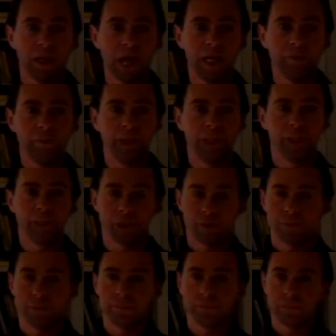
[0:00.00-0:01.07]
Light
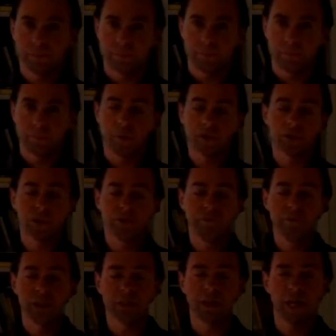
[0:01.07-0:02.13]
means,
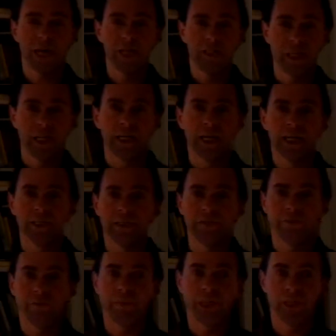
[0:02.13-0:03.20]
positive means light and
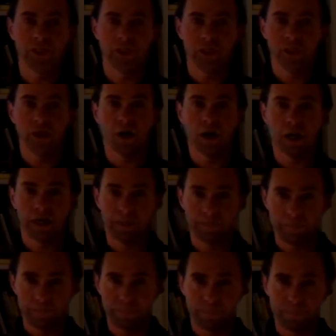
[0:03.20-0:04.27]
negative means dark.